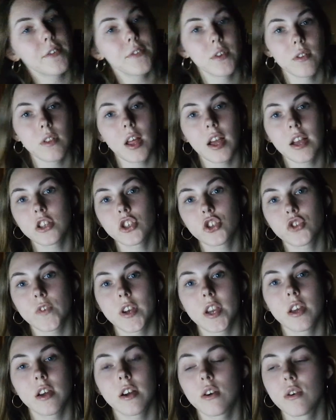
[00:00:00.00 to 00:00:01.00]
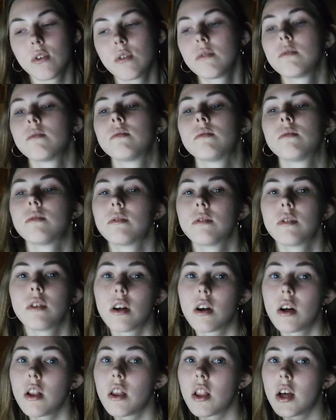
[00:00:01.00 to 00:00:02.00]
you like this video,
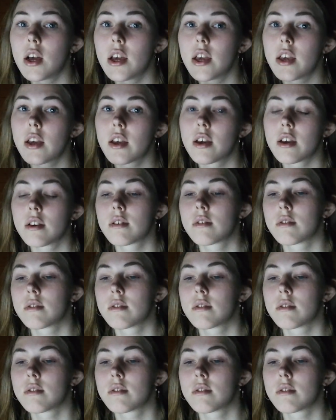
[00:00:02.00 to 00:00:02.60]
like,